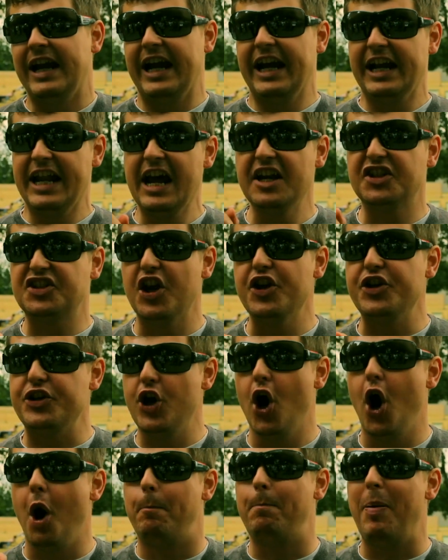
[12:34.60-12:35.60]
It isn't
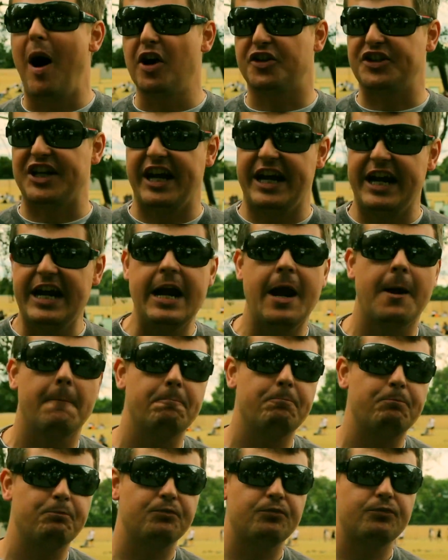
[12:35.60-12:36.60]
your body.
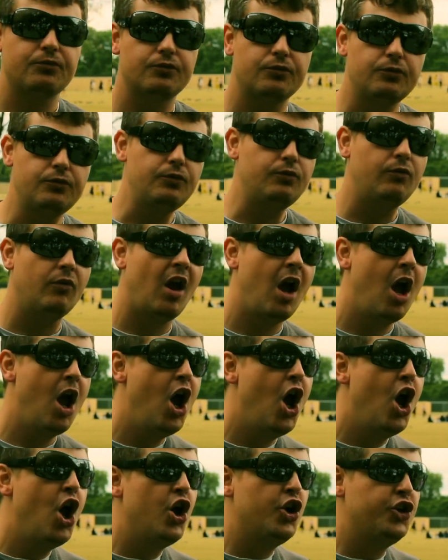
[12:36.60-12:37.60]

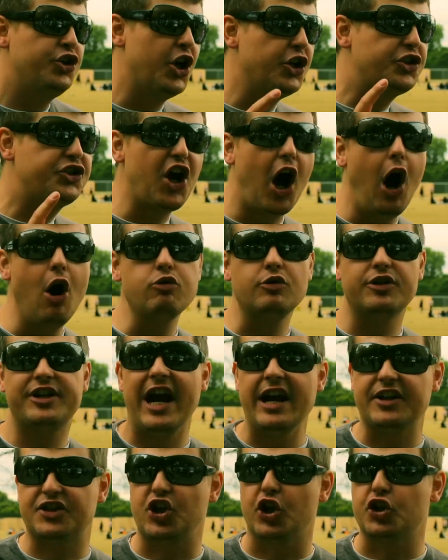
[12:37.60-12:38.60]
You don't
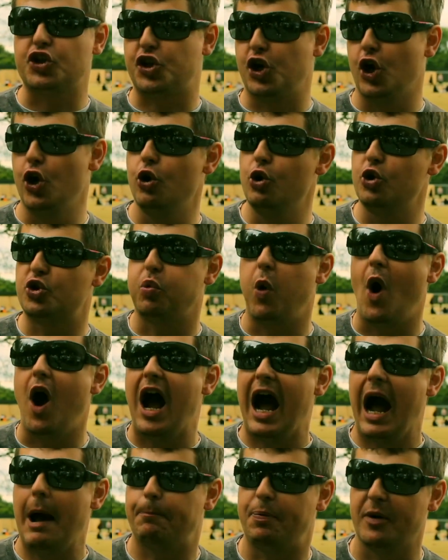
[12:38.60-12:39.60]
get to choose what
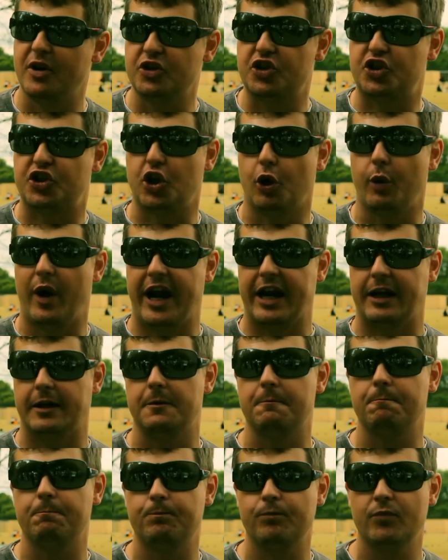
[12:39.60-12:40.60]
happens to it.
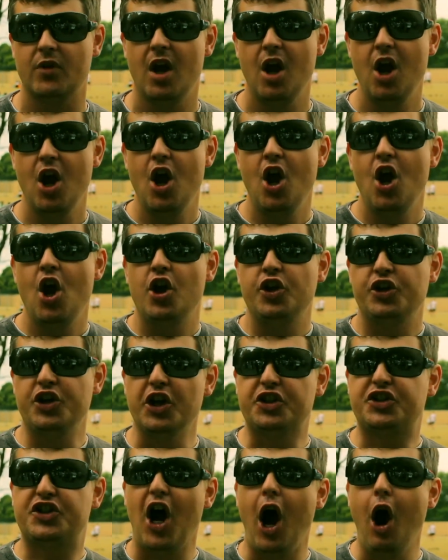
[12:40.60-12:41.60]

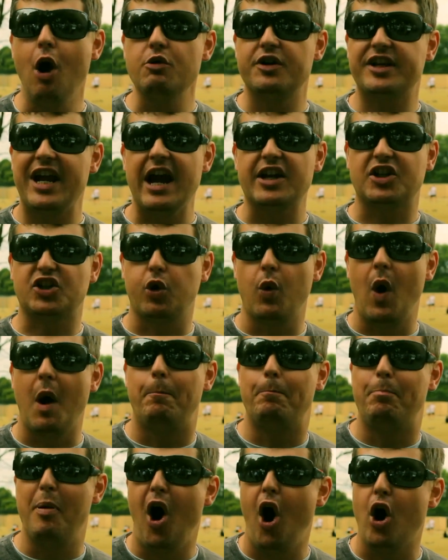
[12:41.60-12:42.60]
You don't get to
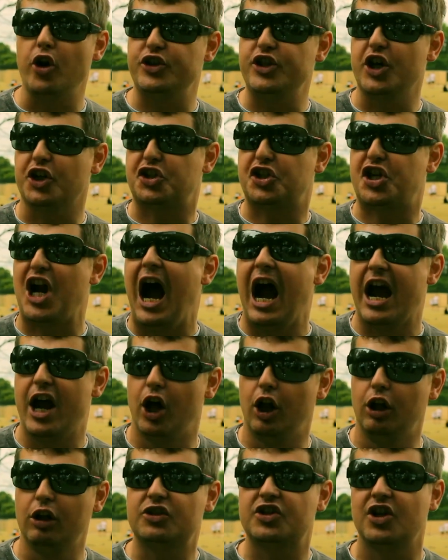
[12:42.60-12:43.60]
abort your
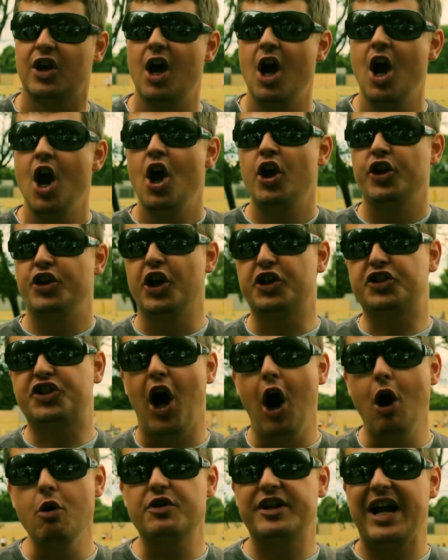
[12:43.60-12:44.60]
child. You
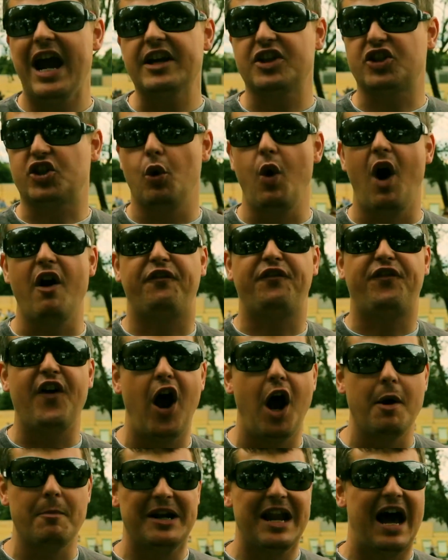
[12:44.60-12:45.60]
don't get to
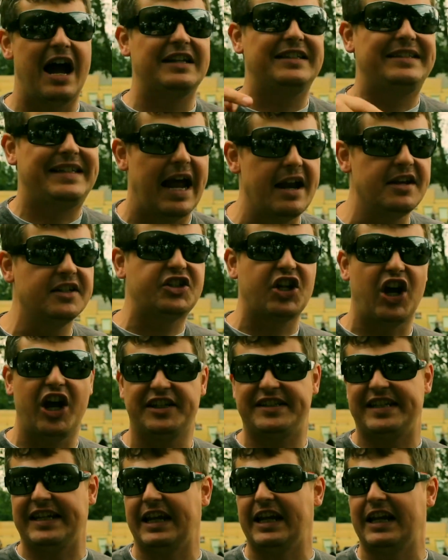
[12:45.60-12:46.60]
affirm an
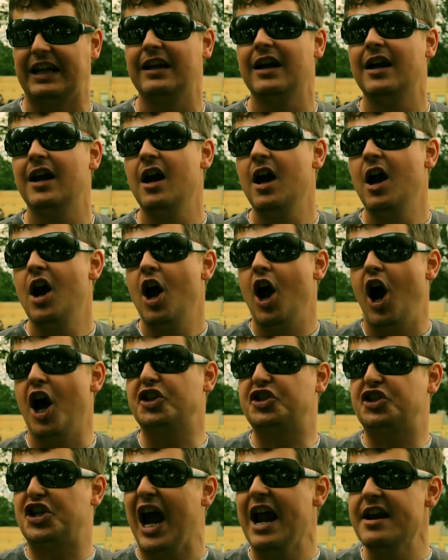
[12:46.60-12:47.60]
identity, a
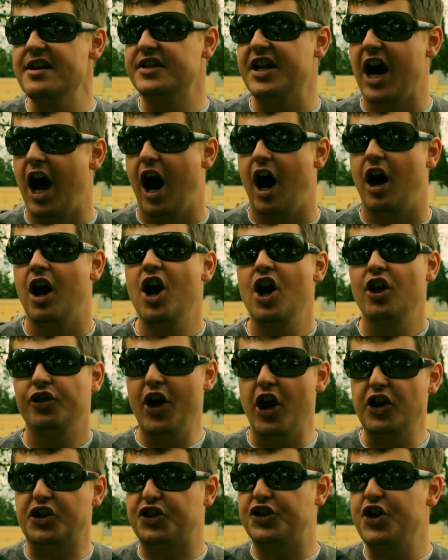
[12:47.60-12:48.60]
gender
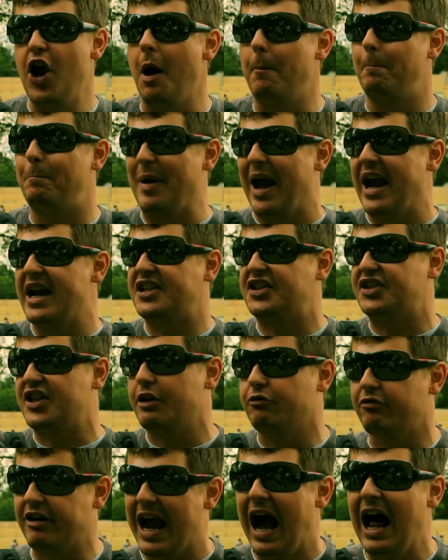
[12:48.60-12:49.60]
that's not based
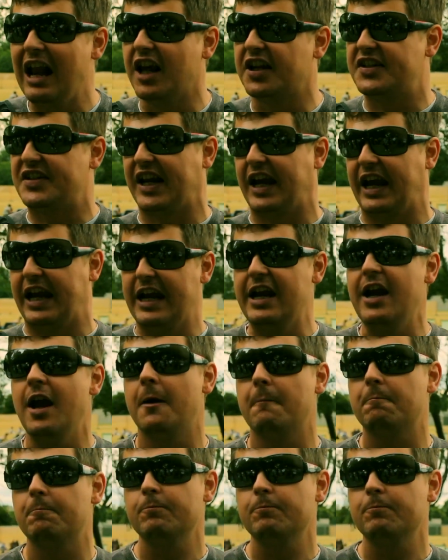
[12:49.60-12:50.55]
in reality.